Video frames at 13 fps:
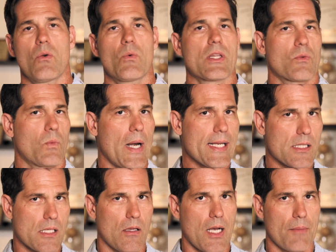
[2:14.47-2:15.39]
With
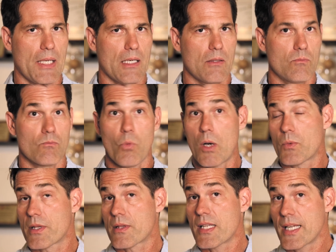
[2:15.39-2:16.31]
rates climbing, one
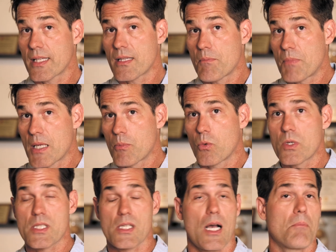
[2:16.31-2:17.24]
would think that people
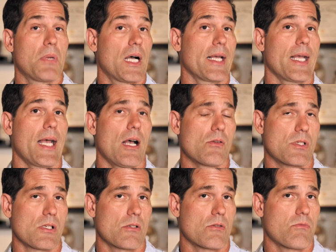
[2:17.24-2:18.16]
would stop buying
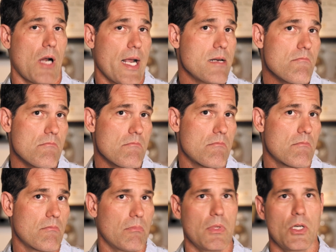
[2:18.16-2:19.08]
houses, right?
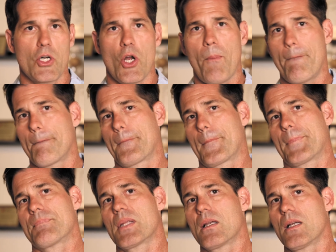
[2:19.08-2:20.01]
Nope.
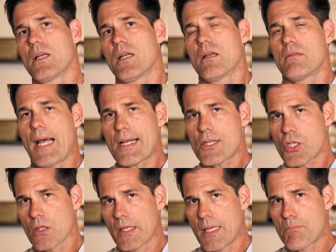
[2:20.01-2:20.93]

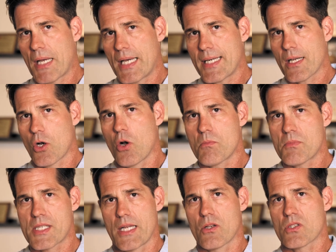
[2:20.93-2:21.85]
Nationally, pending home
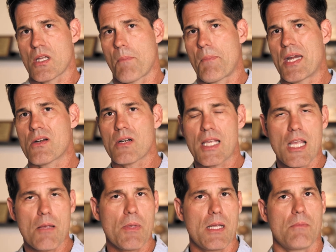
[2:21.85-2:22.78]
sales appear to
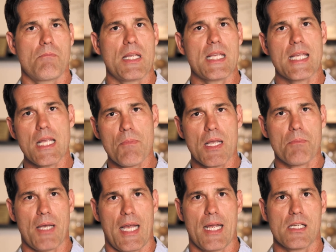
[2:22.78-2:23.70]
be
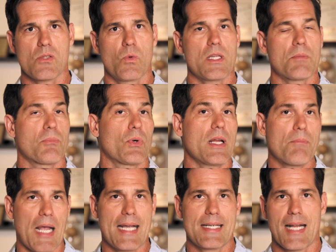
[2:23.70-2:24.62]
keeping pace with
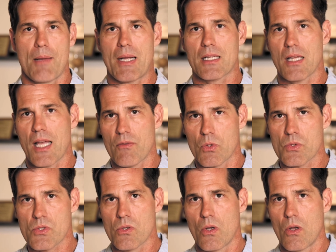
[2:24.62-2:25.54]
pre-pandemic
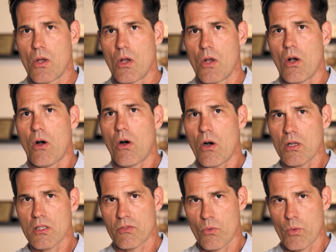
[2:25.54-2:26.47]
levels,
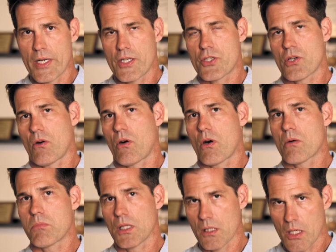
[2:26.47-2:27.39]
all of which
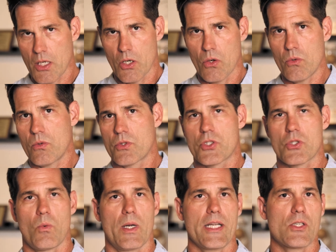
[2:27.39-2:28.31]
are below
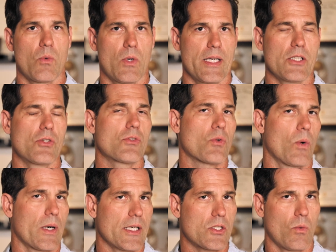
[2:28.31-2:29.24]
2020 to
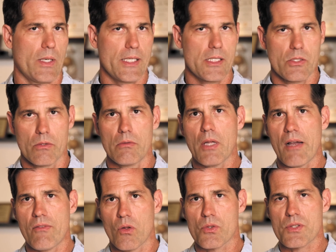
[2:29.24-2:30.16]
2022
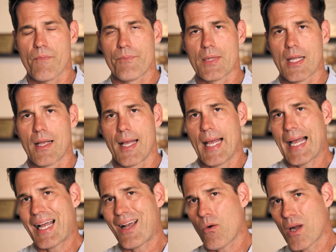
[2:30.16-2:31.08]
levels.
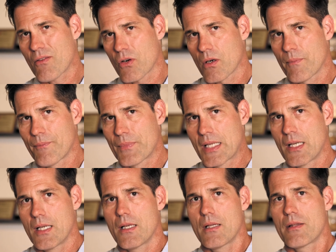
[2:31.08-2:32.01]
However,
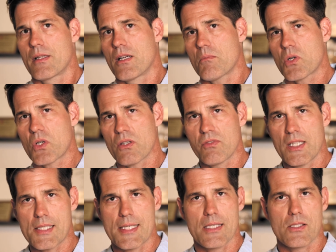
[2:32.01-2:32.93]
the number of
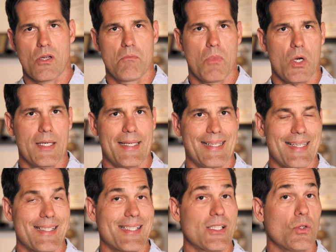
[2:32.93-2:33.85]
listings on
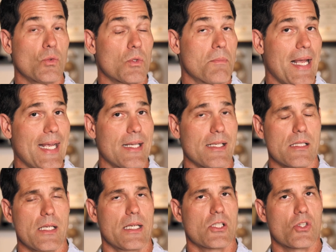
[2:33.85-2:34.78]
market still
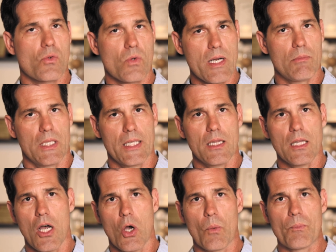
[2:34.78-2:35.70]
remains extremely
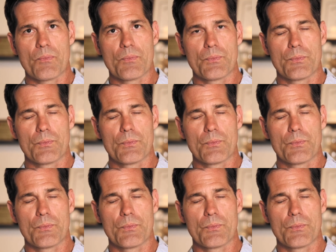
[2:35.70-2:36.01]
low.